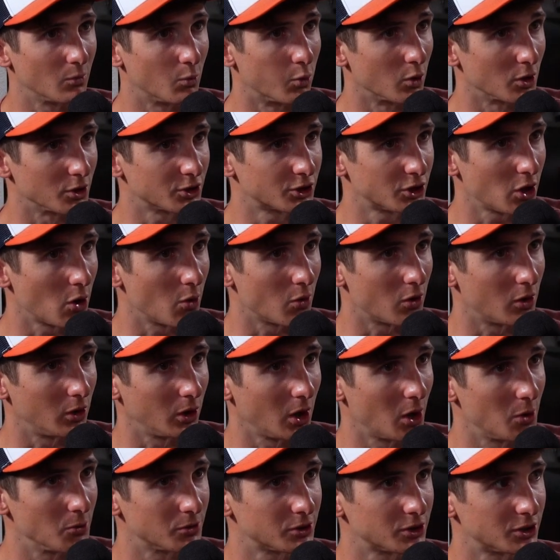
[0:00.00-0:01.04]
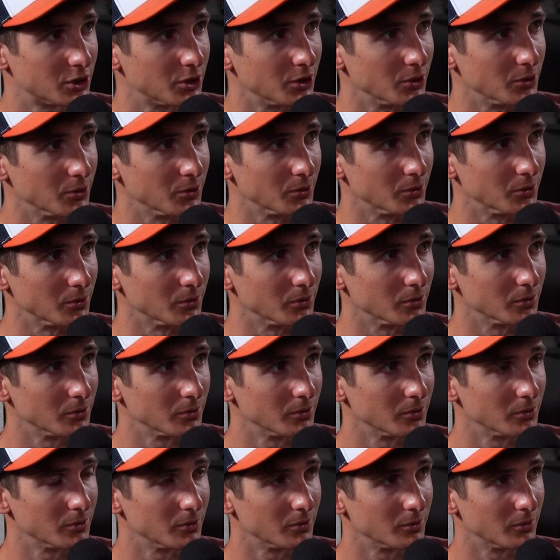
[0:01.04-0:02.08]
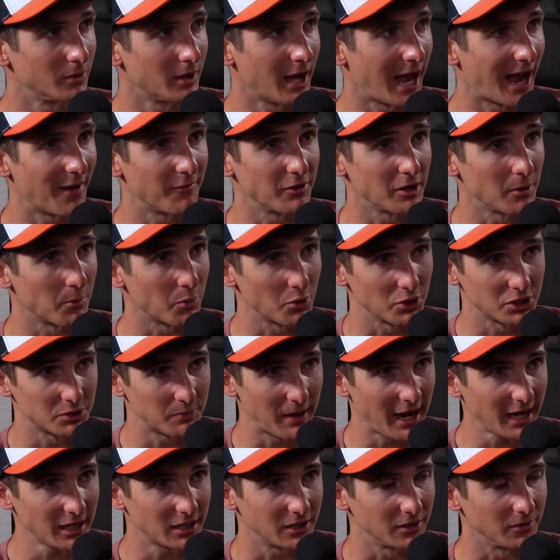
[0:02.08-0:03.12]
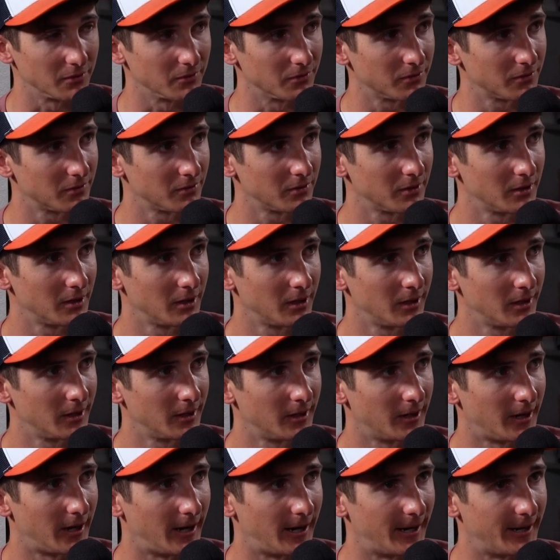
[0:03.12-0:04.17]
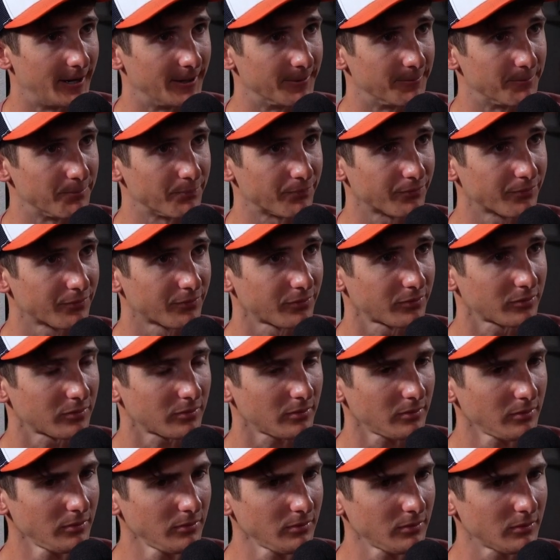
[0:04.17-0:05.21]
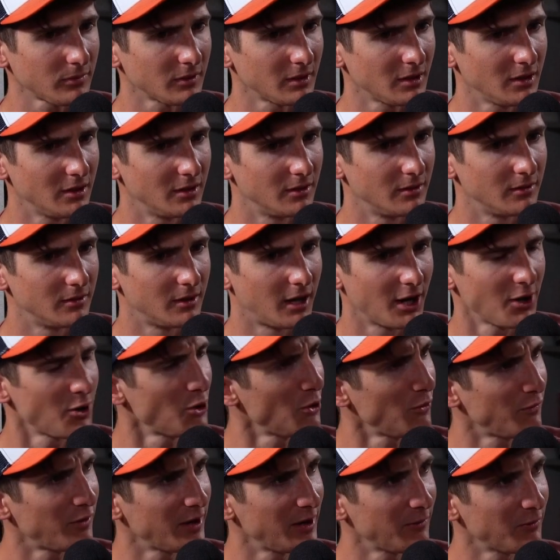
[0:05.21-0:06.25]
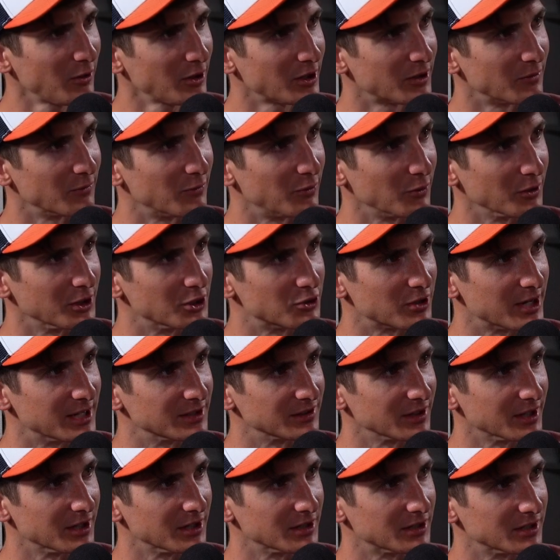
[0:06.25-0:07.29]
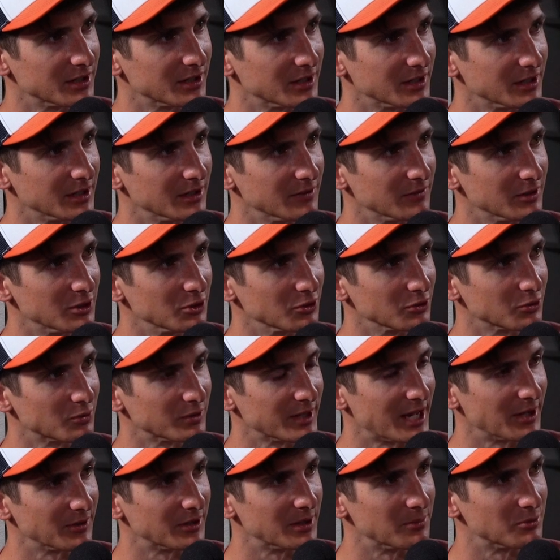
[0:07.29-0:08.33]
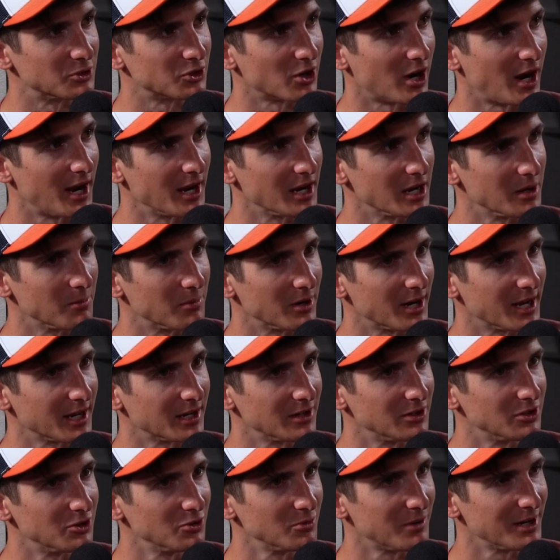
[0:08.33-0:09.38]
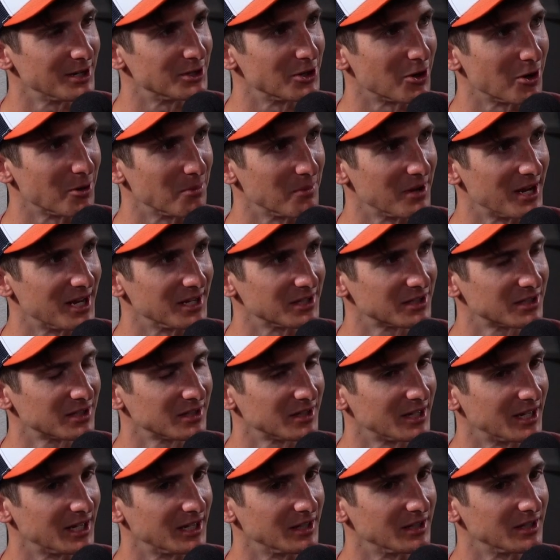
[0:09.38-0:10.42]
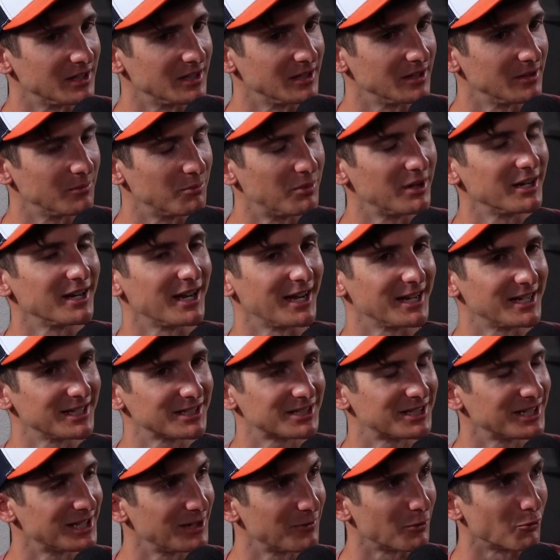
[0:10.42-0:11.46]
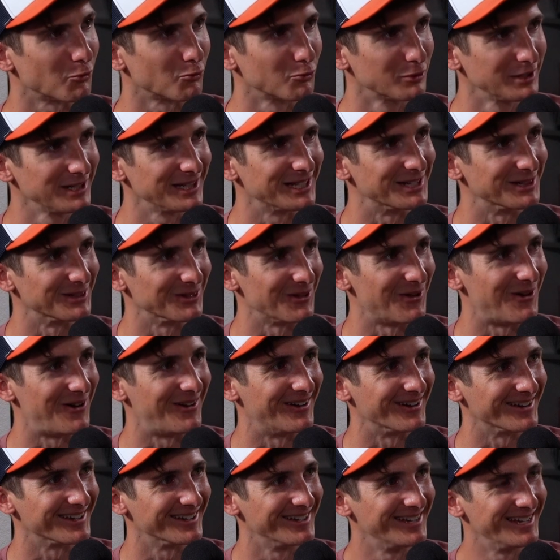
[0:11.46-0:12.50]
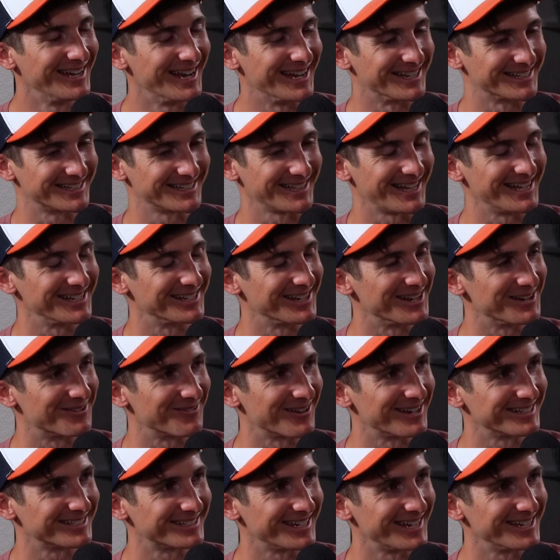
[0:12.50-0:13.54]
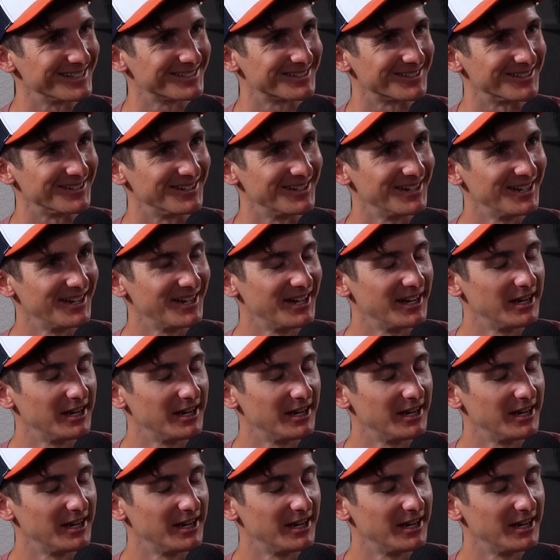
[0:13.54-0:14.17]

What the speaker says: we're so close to having a perspective, I don't know if I ever can fully translate it to individuals without them trying it, but I can do my darn best. But I guess to give a really long and slight digressed answer,